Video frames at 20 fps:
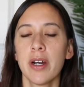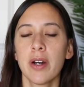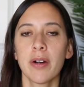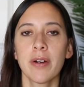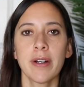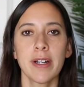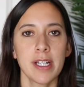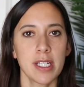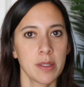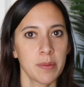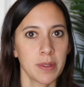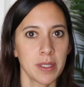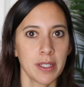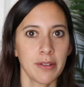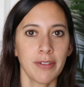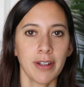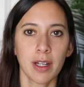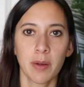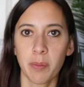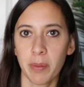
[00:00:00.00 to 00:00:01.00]
or a
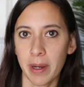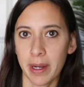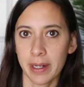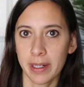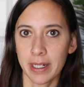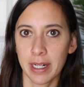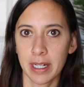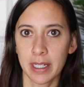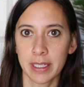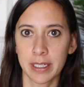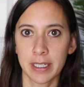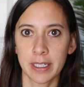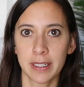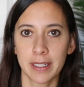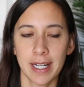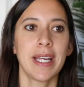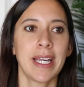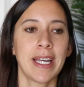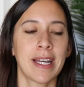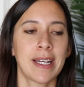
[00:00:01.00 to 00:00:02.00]
specific brand color.
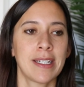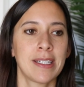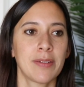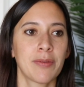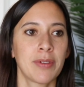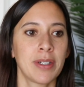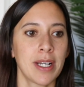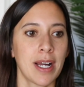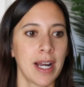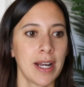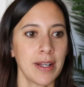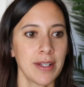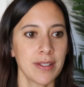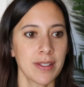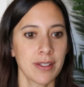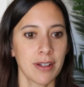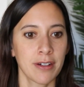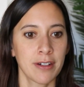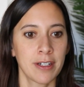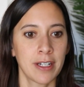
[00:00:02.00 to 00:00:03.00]
And when I
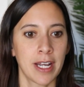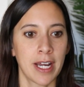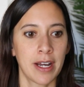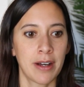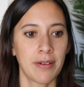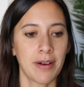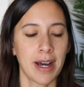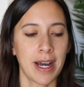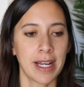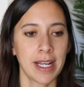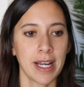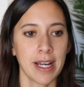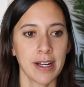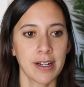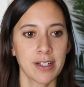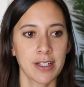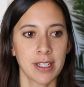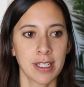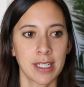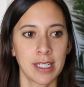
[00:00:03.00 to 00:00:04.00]
started out, I
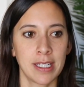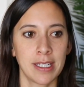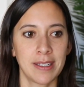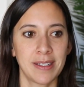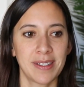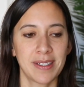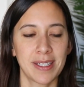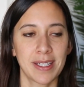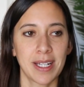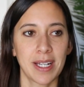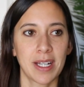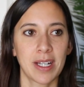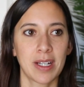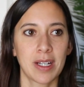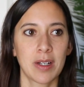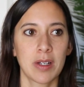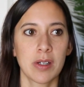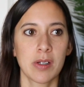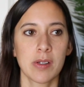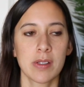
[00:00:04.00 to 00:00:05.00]
actually
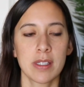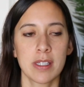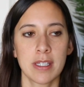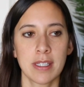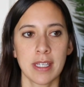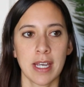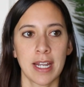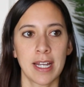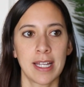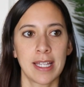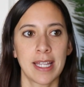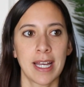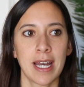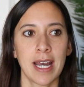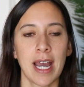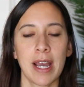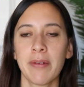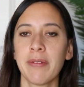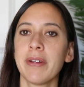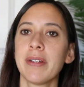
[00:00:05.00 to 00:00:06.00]
decided that
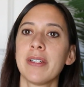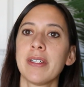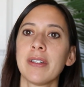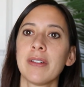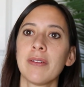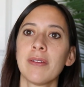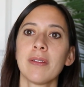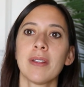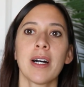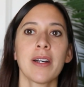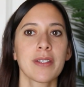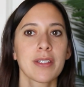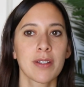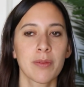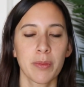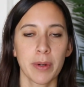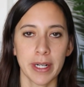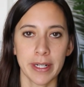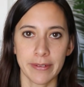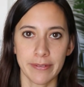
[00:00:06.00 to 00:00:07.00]
I would do lots of
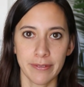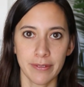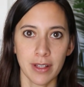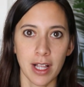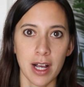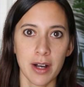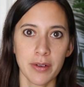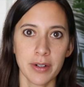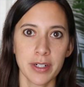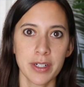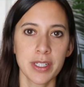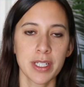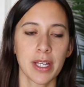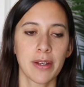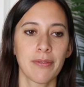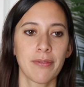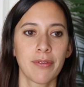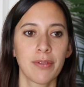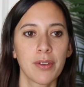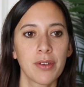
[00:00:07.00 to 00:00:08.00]
bright flowers
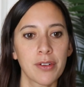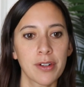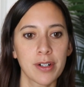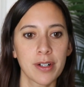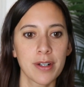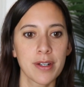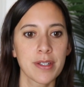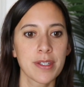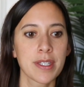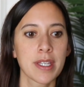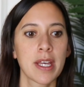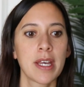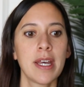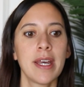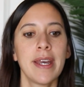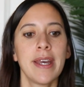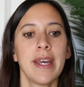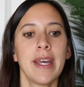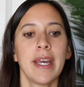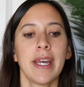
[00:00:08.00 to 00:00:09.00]
and florals,
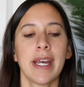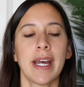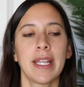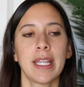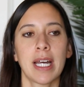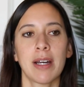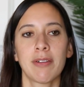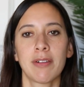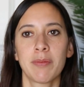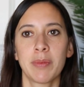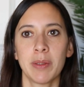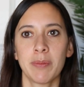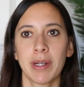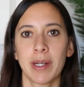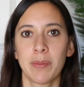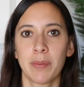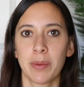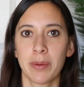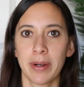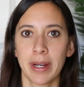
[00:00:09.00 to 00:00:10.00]
and that would be
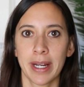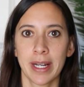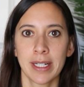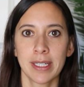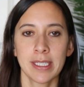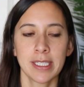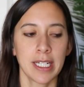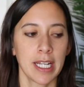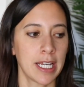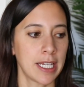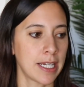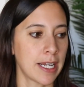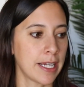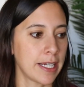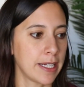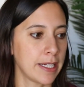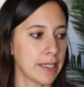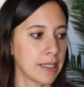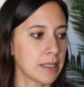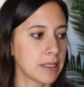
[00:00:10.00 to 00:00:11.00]
my brand. And
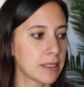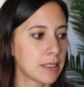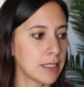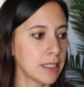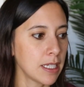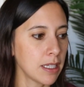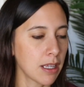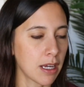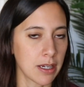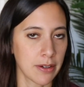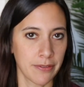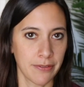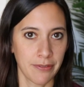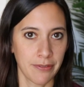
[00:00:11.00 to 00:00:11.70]
I did a lot of